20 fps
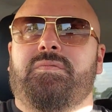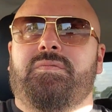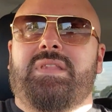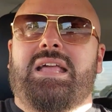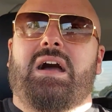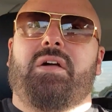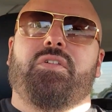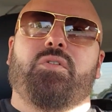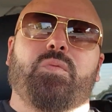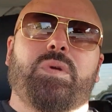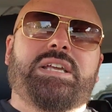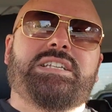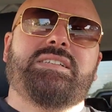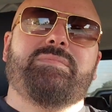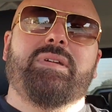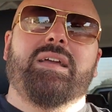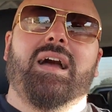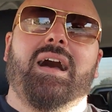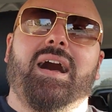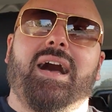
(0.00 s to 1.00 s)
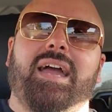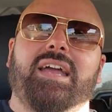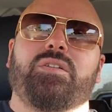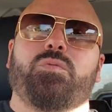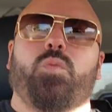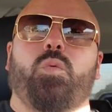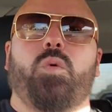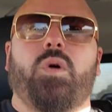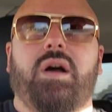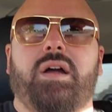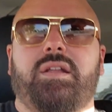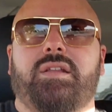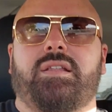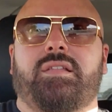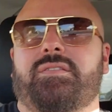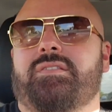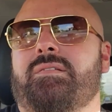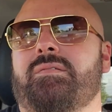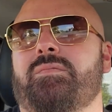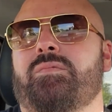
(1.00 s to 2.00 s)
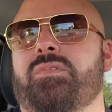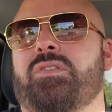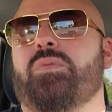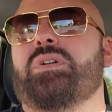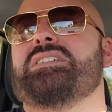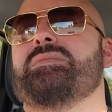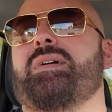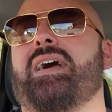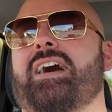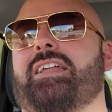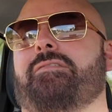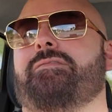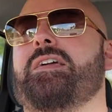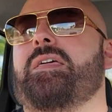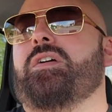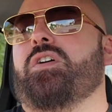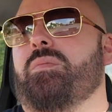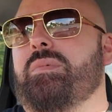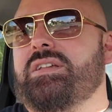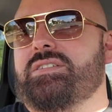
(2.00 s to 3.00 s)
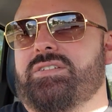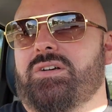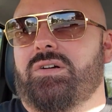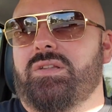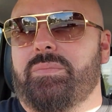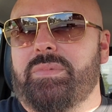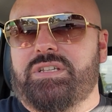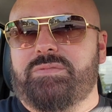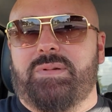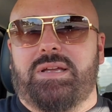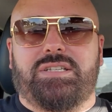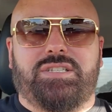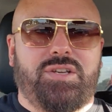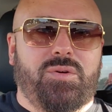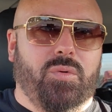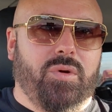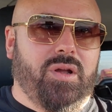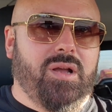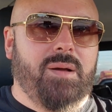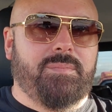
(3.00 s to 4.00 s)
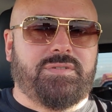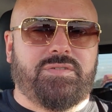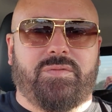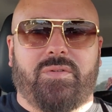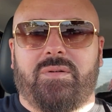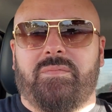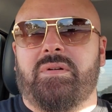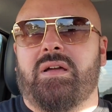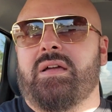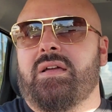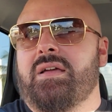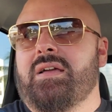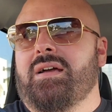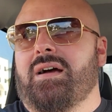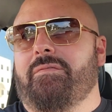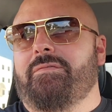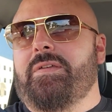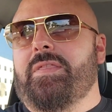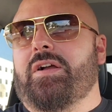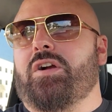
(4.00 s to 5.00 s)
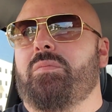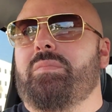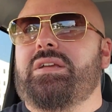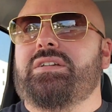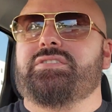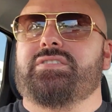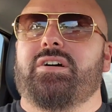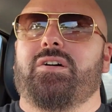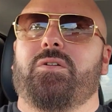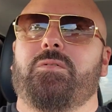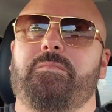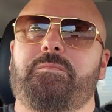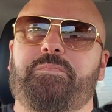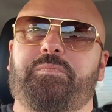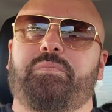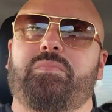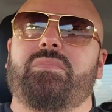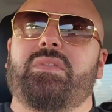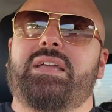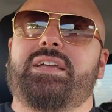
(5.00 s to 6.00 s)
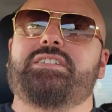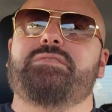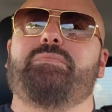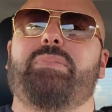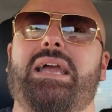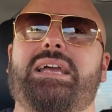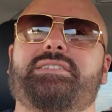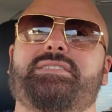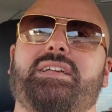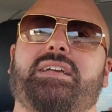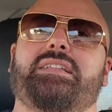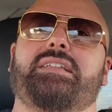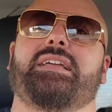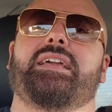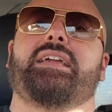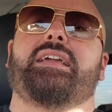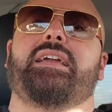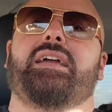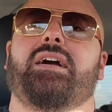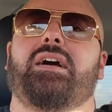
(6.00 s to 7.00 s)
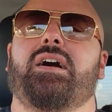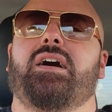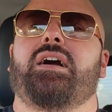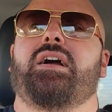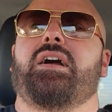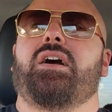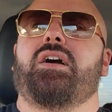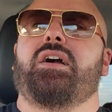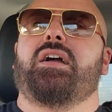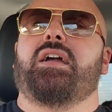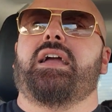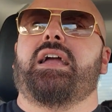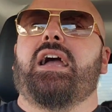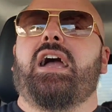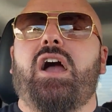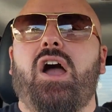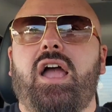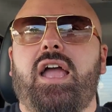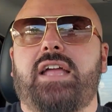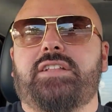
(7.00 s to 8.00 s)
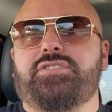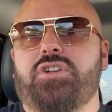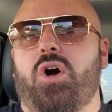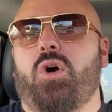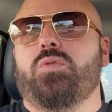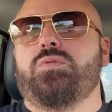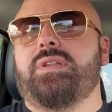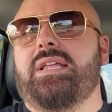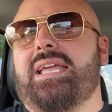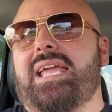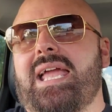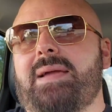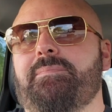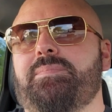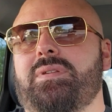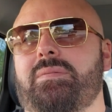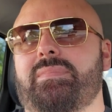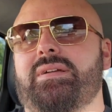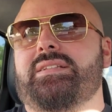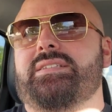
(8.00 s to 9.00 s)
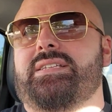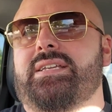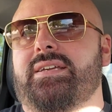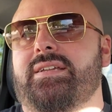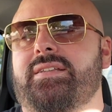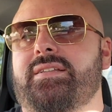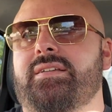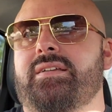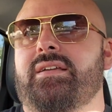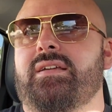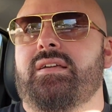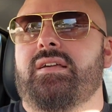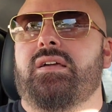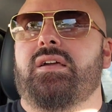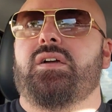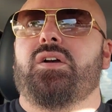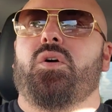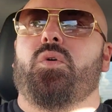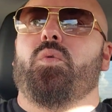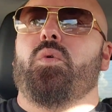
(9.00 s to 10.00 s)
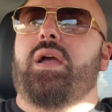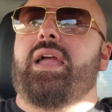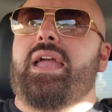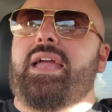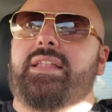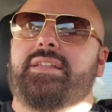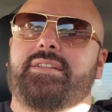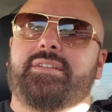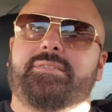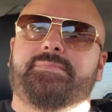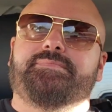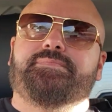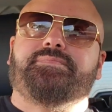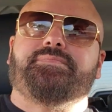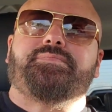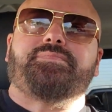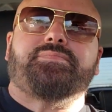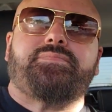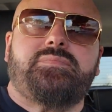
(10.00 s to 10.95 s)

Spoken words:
Now the reason behind a fideicomiso, let me explain to you where it comes from. A fideicomiso is basically, it's only implemented when